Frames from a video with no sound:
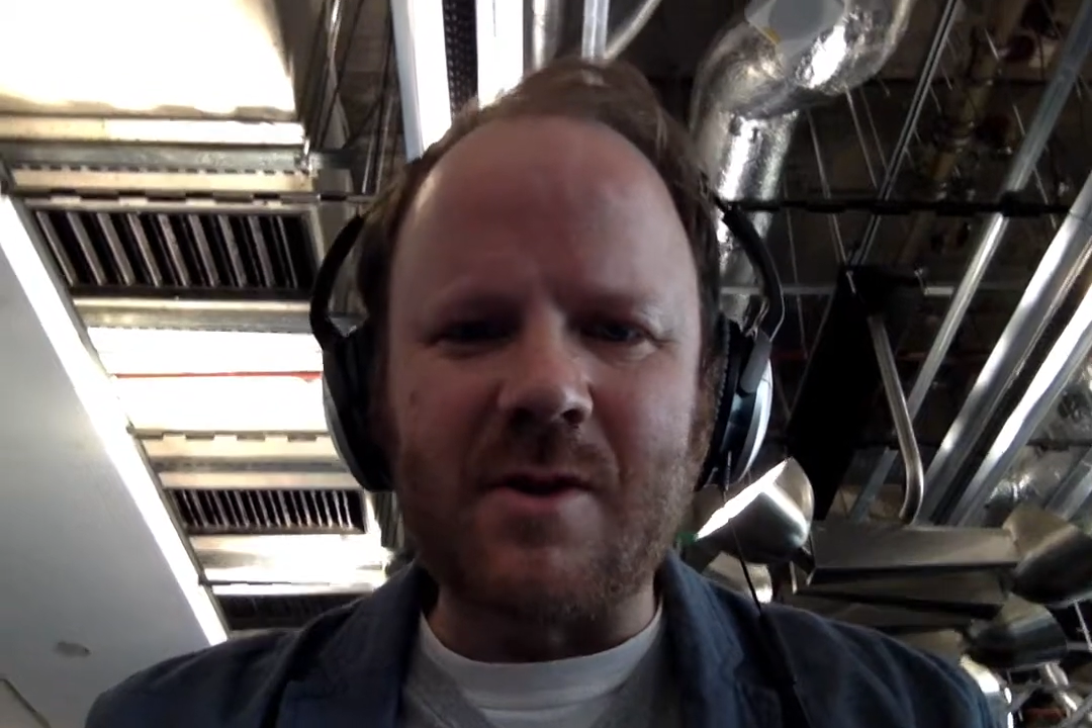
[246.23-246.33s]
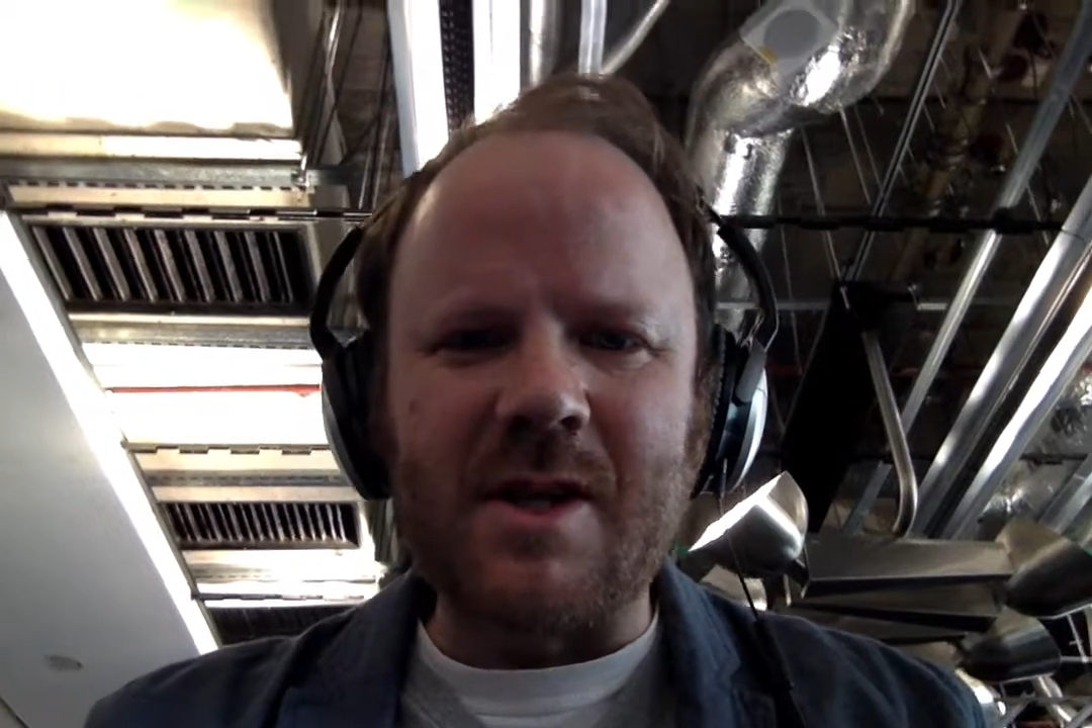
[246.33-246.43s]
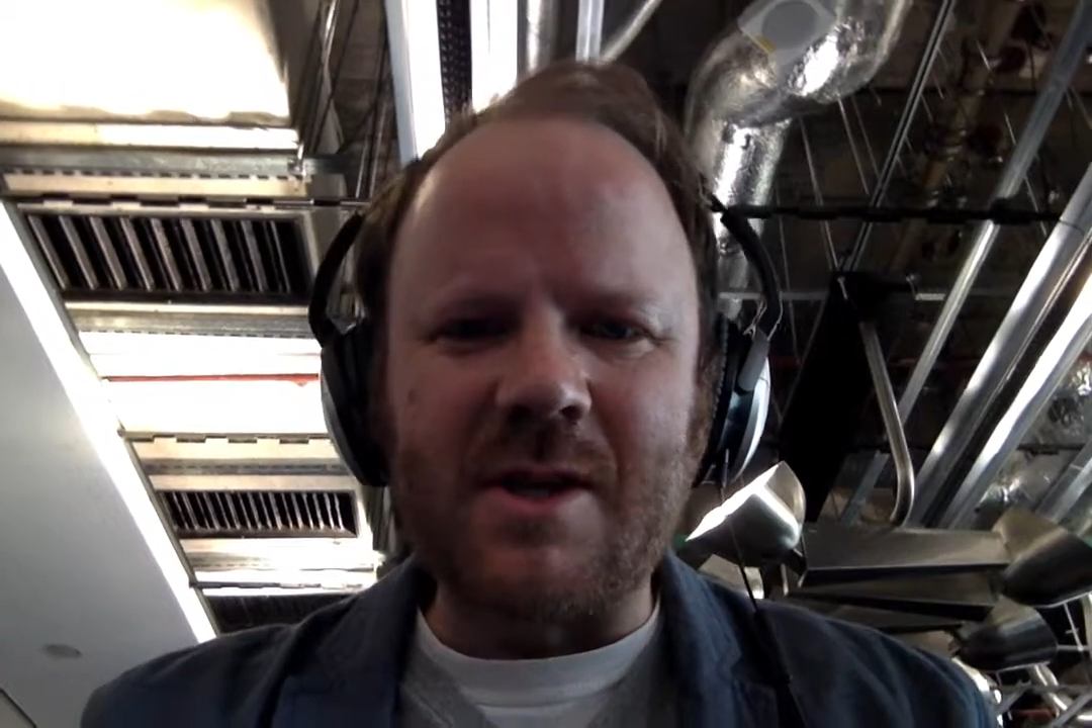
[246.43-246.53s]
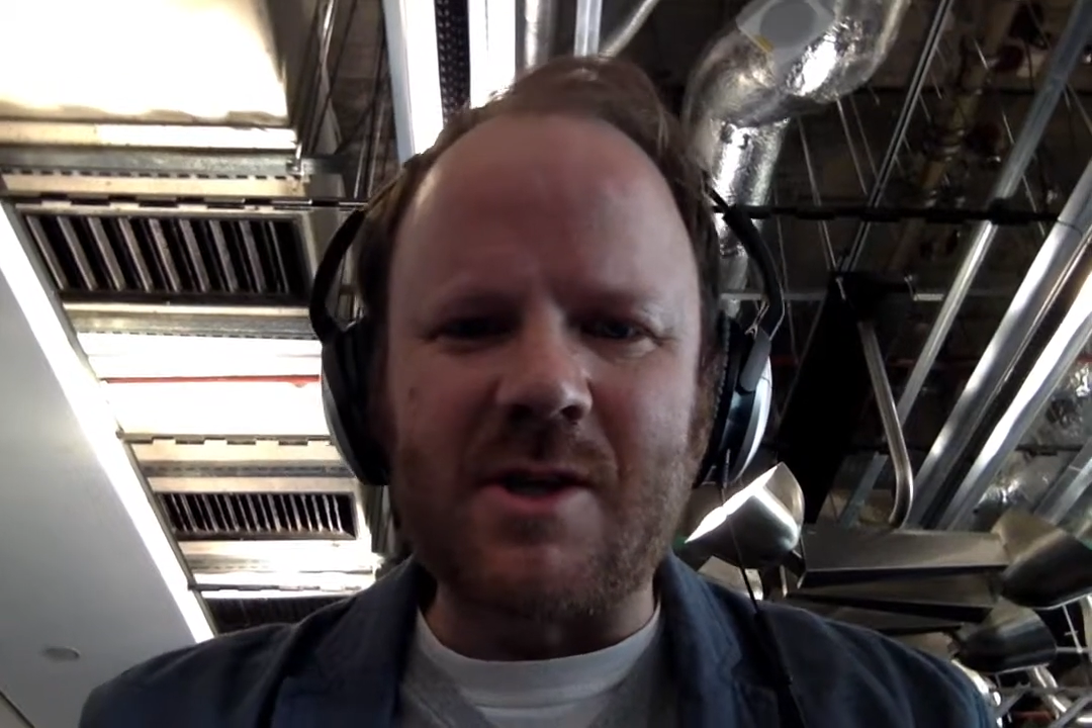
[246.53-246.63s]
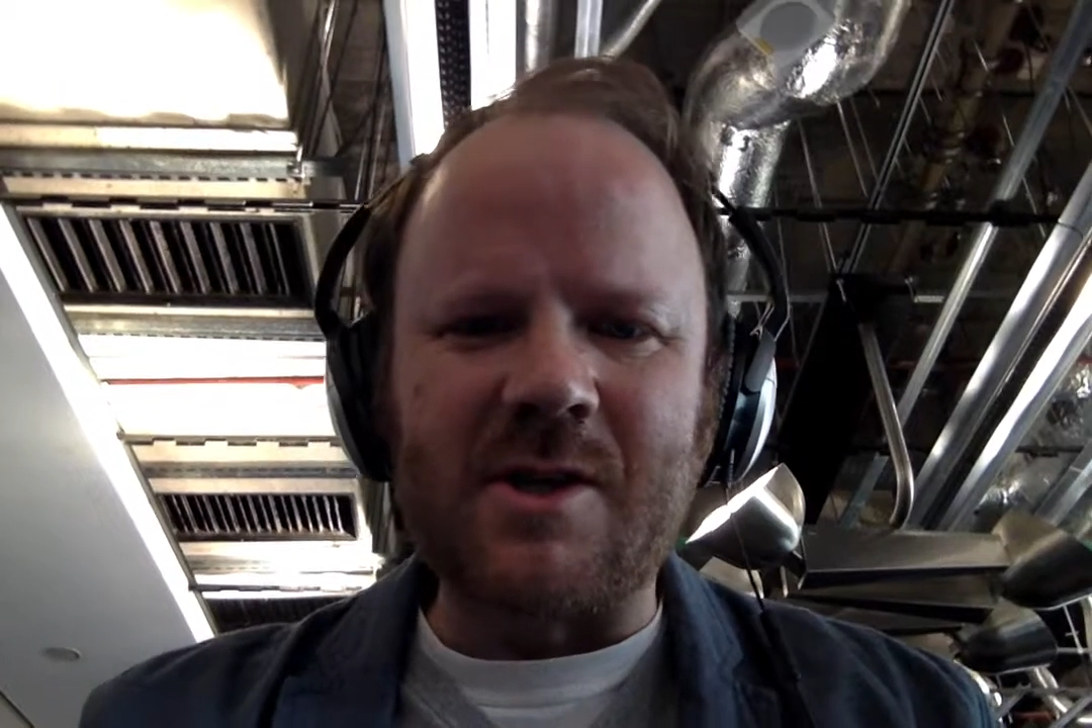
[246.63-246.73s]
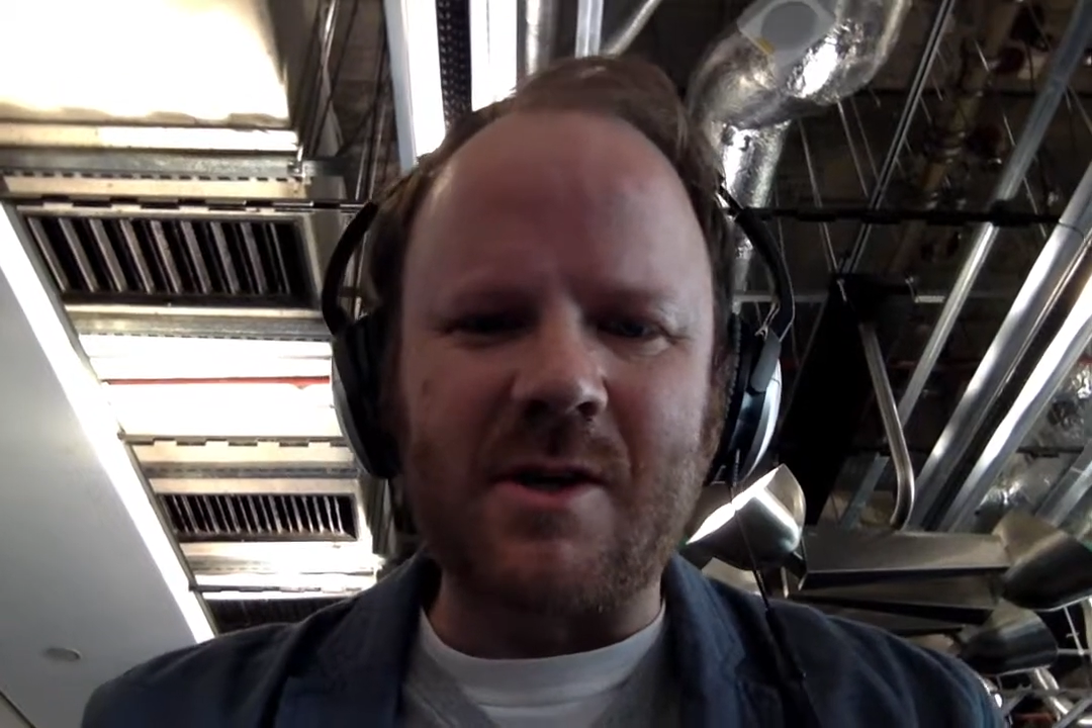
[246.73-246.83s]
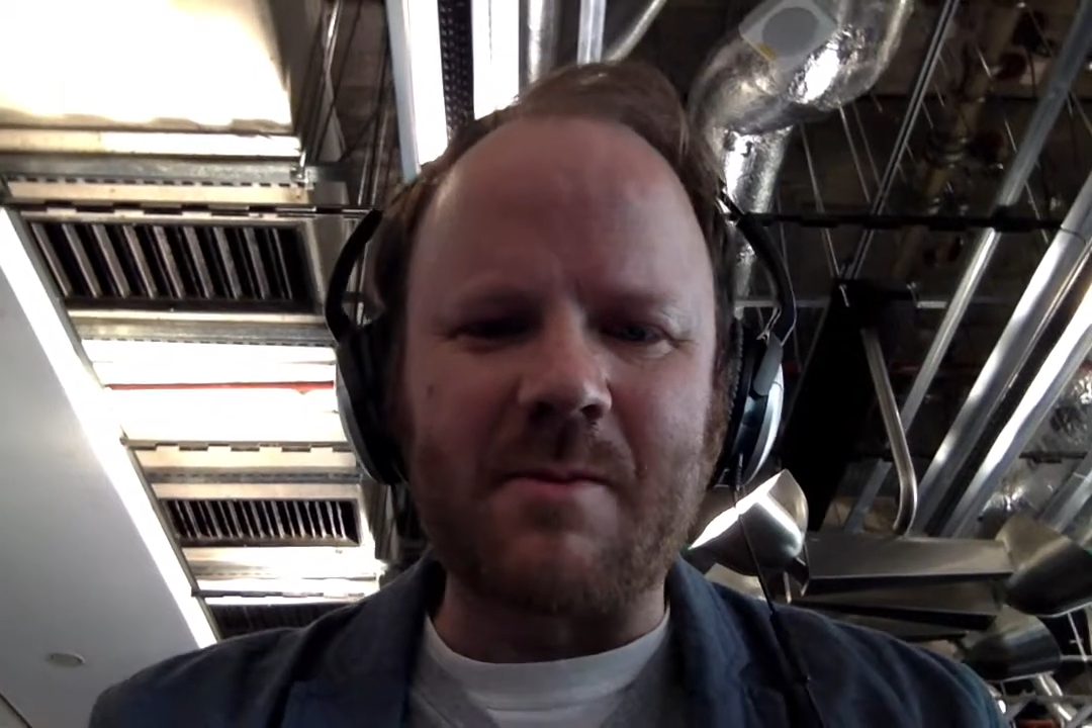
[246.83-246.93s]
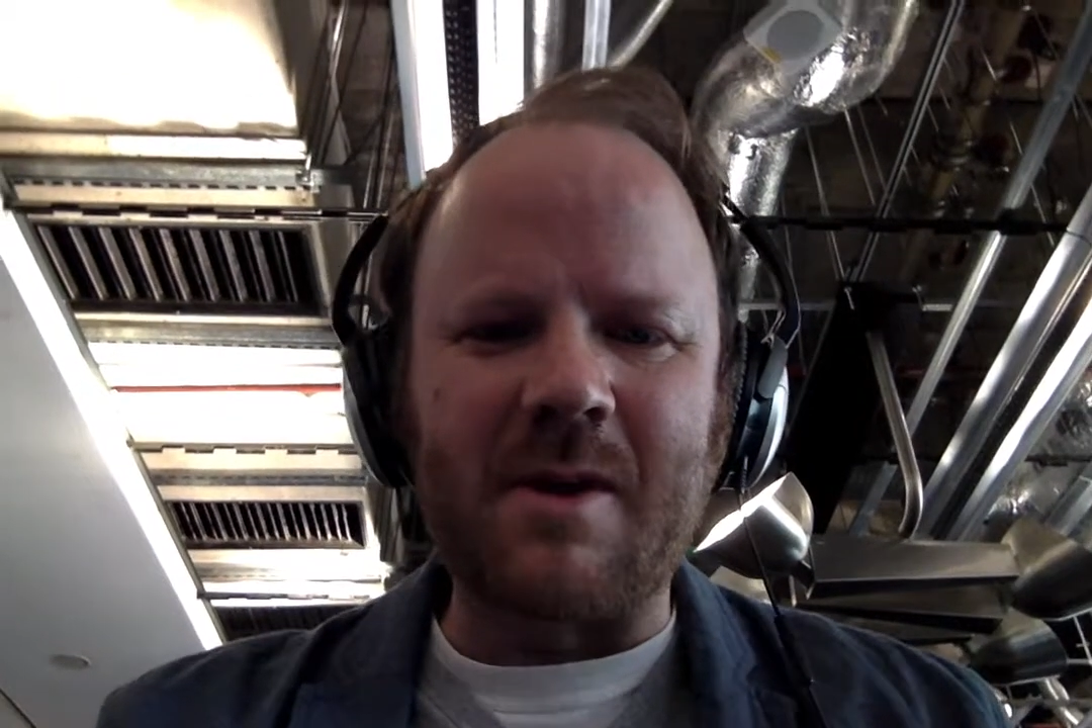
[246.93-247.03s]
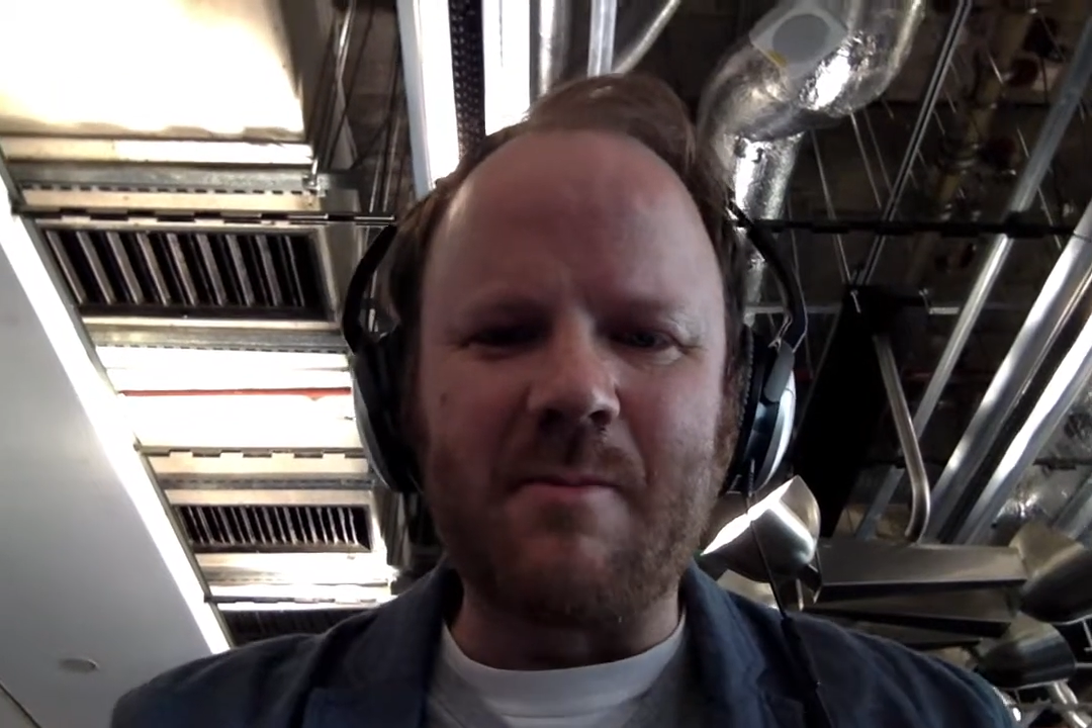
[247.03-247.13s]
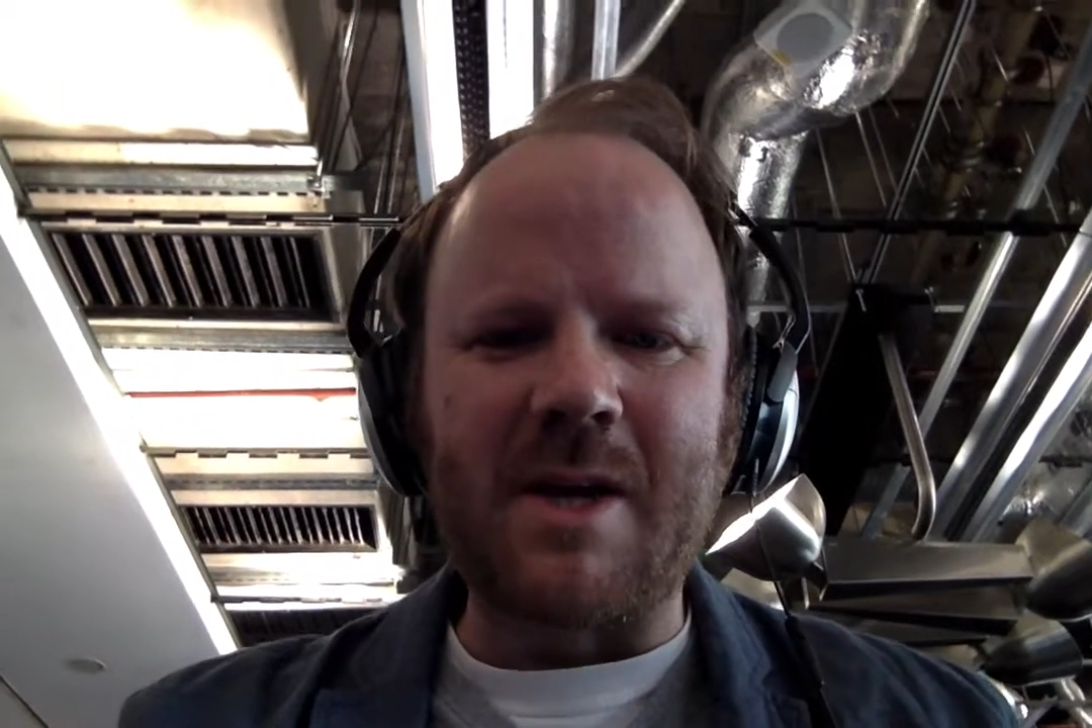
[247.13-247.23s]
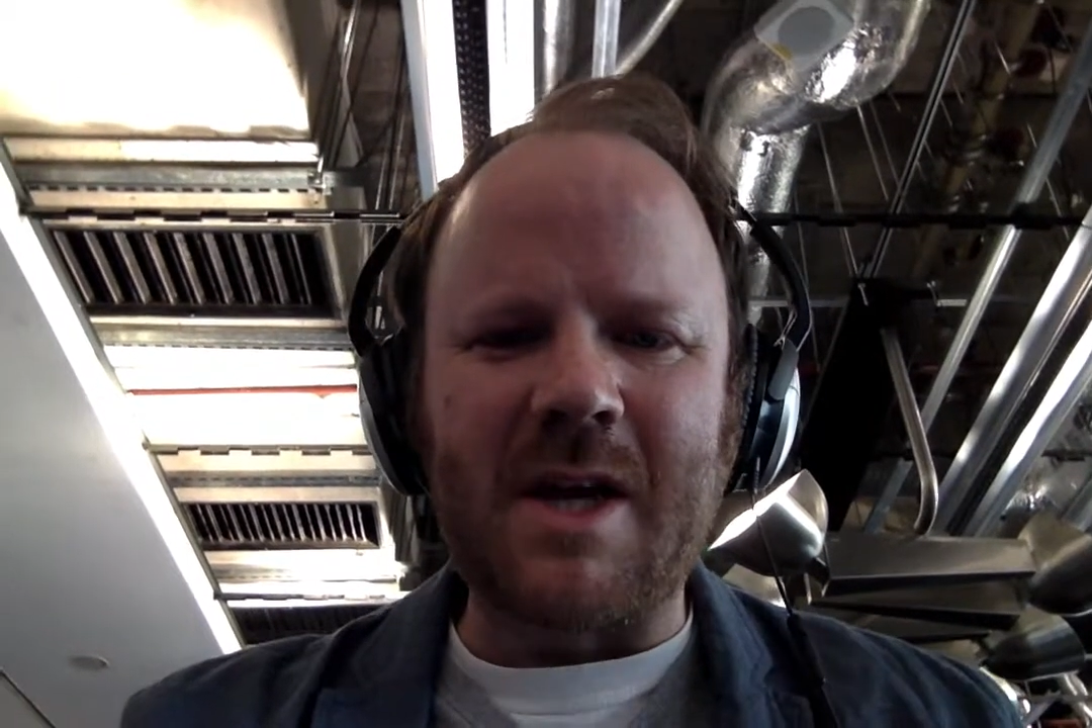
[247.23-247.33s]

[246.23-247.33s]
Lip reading: relationship can be